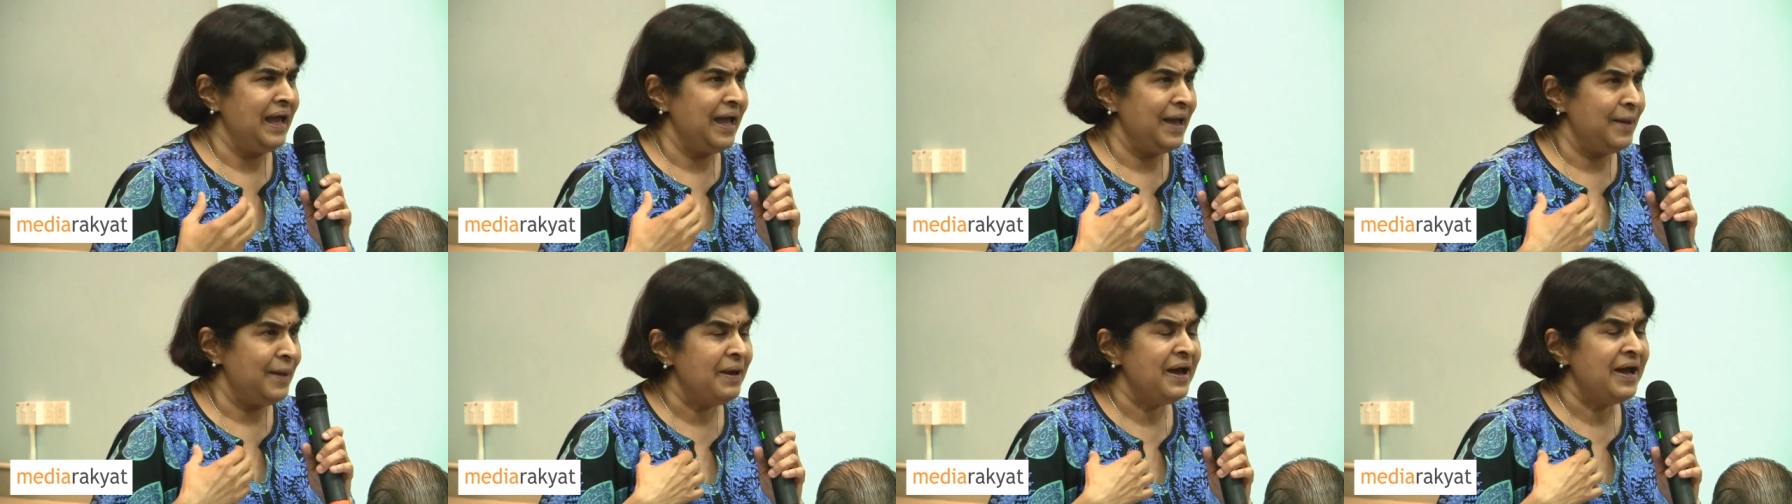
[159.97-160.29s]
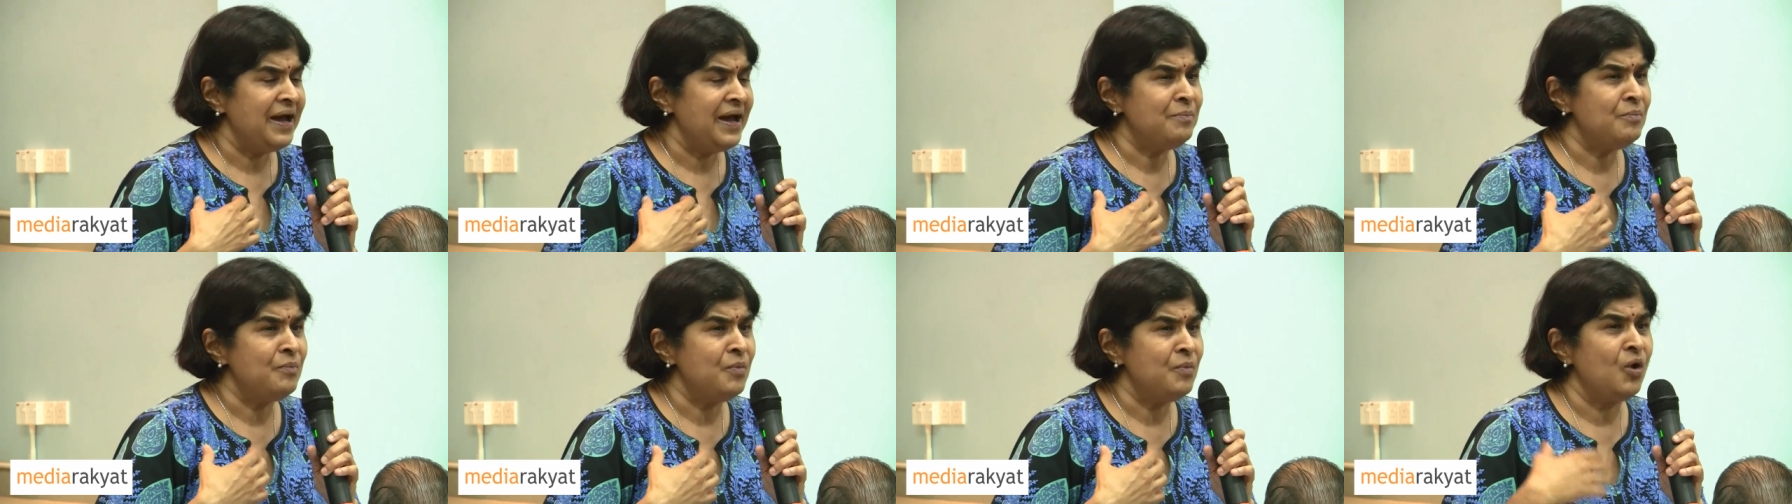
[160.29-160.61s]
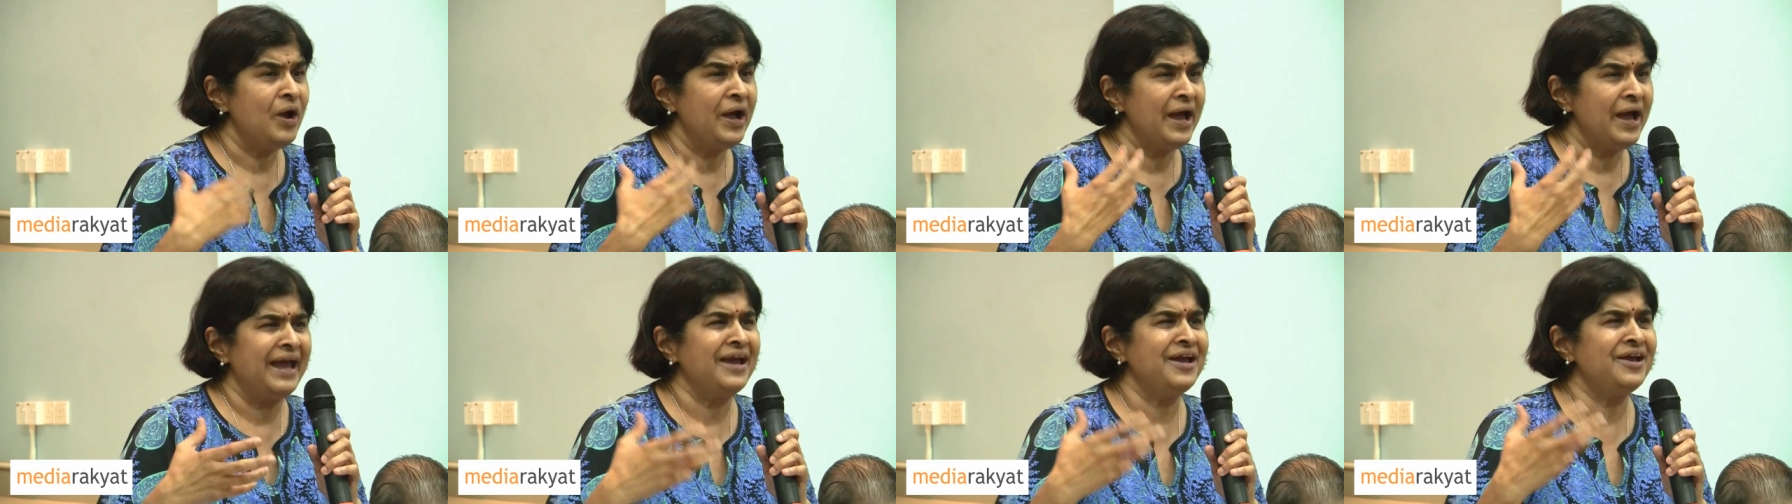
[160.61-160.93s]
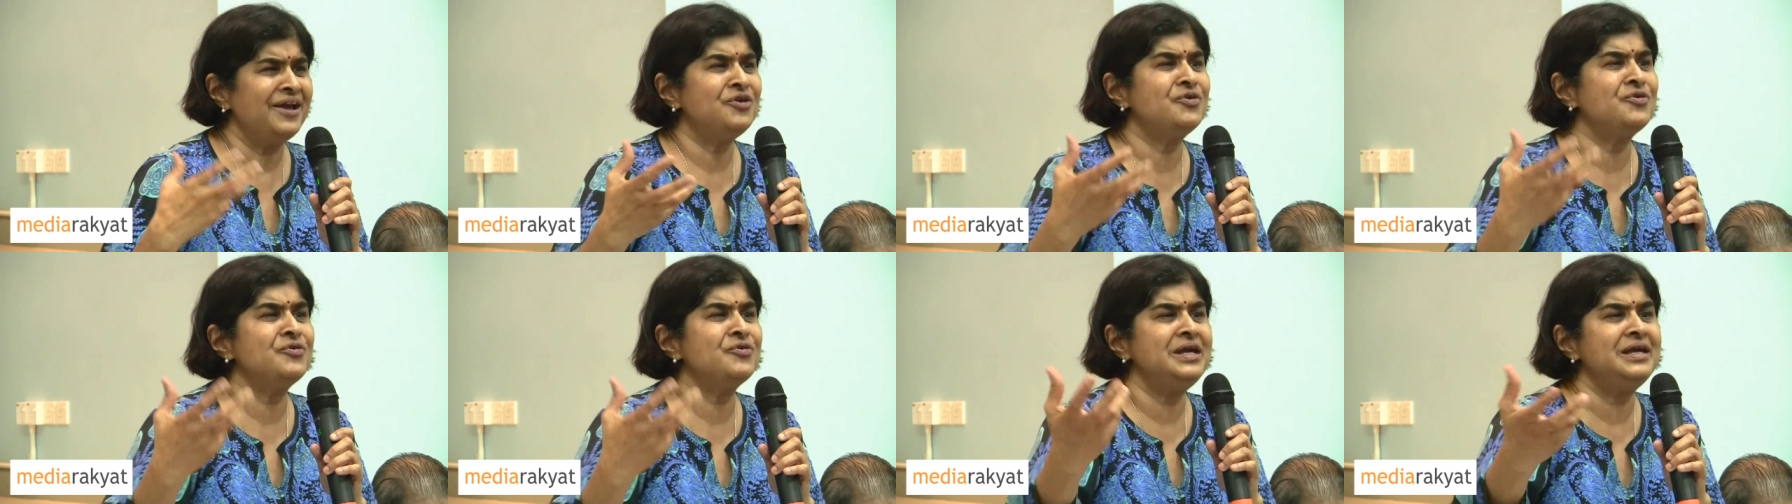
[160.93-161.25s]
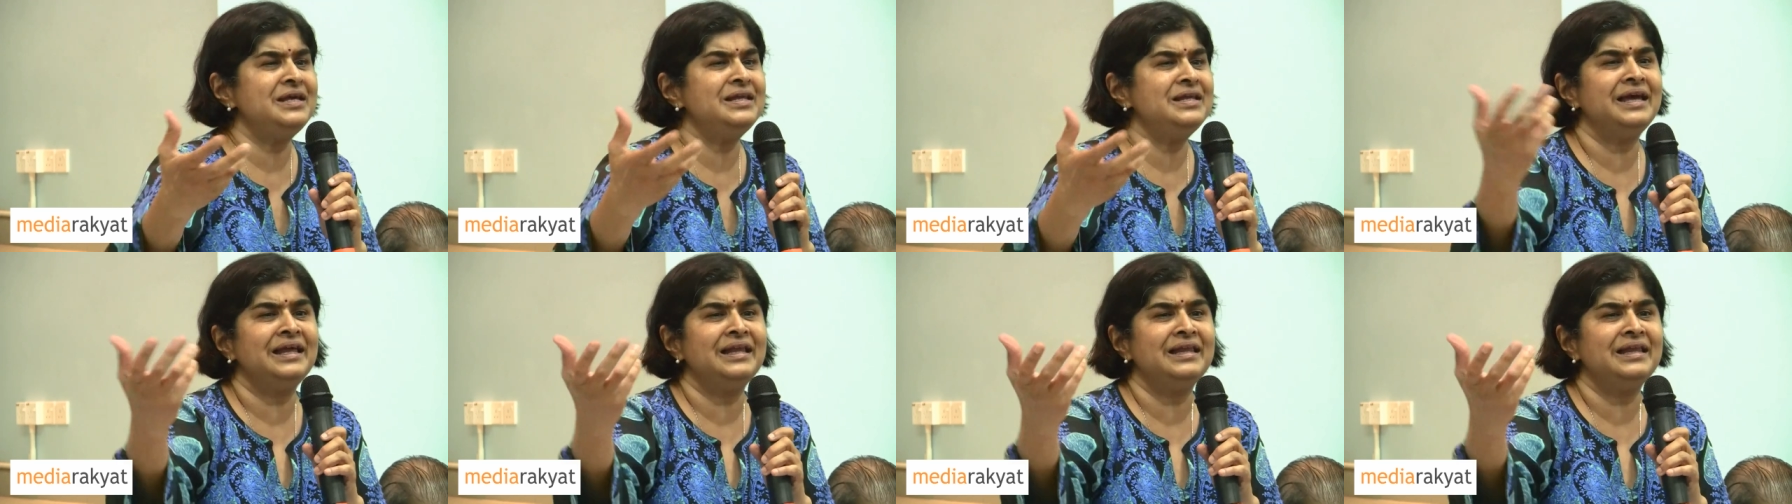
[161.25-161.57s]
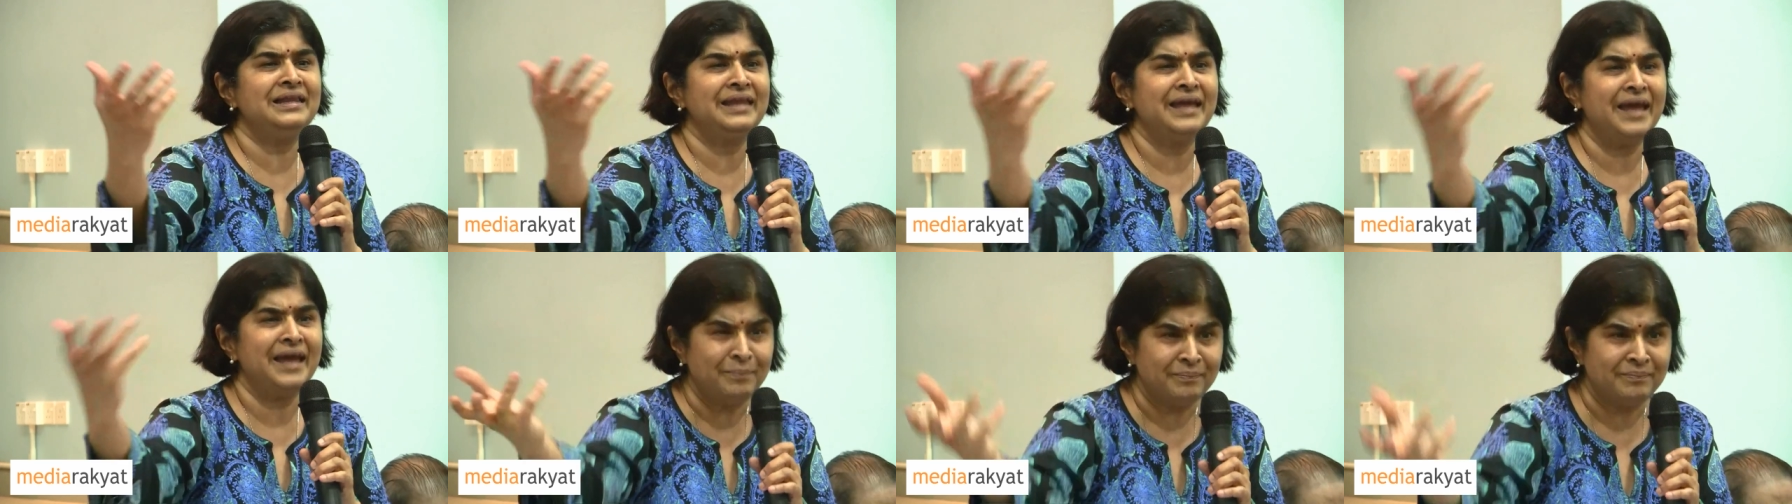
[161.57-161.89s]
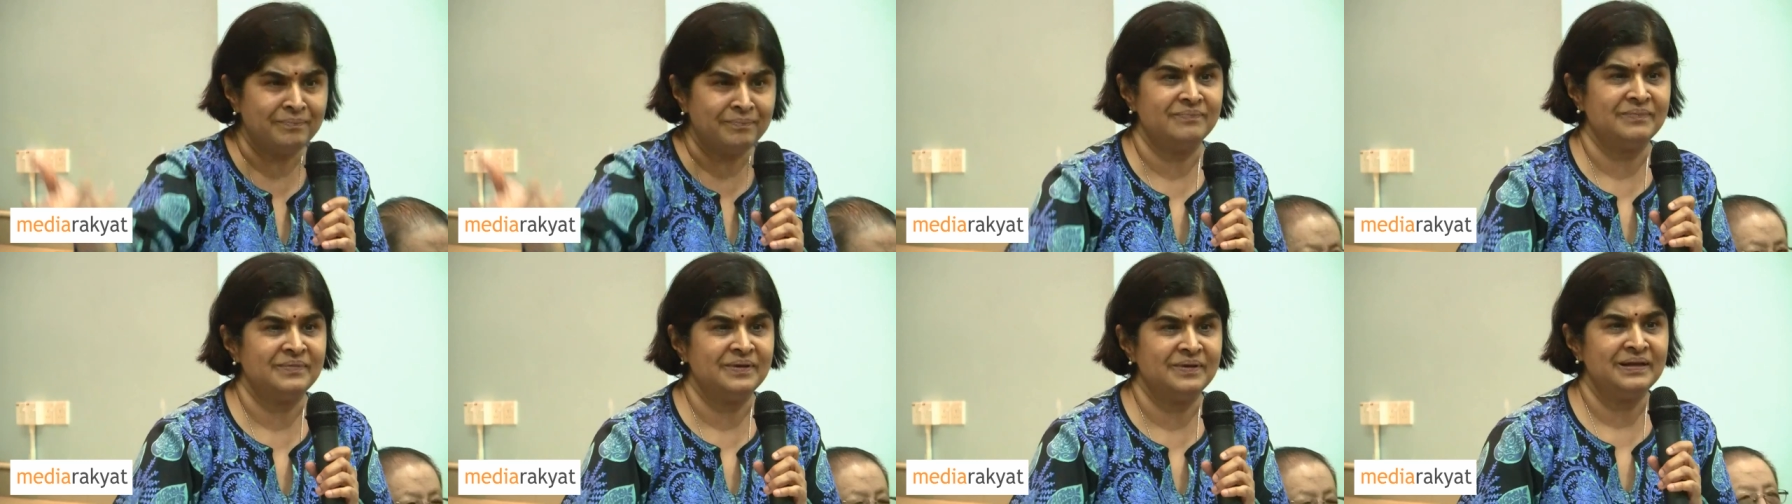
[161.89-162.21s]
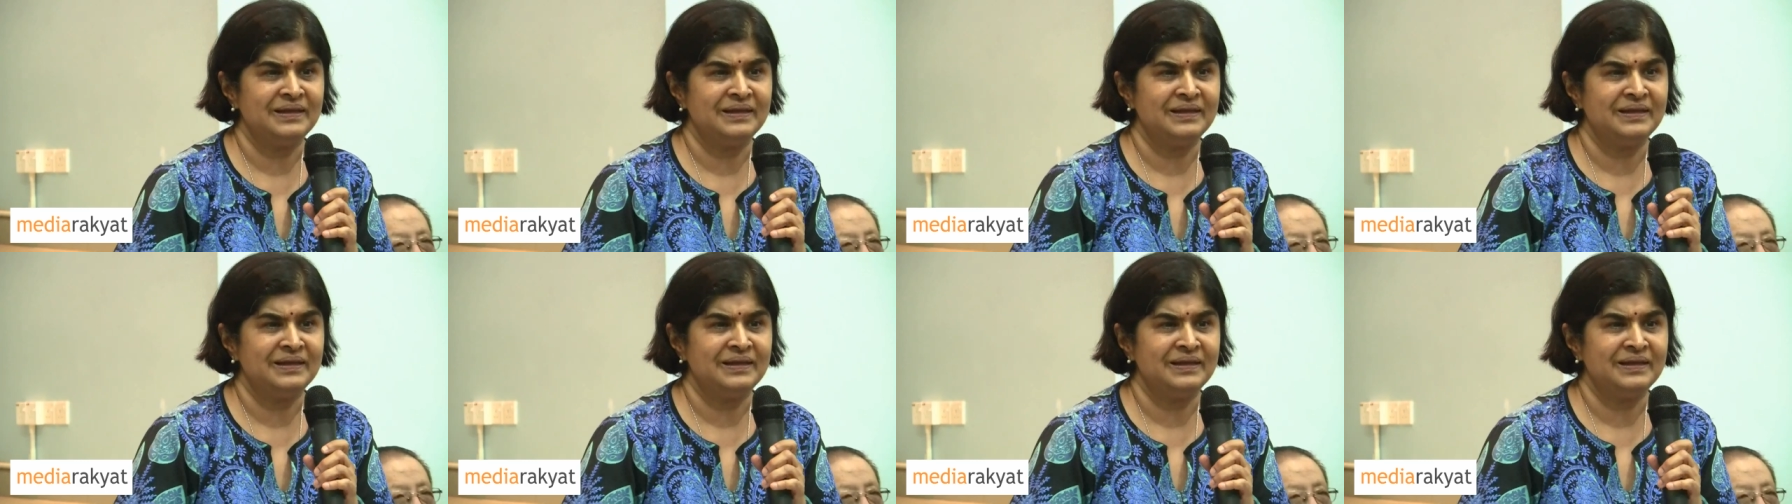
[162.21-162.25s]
am I more angry than them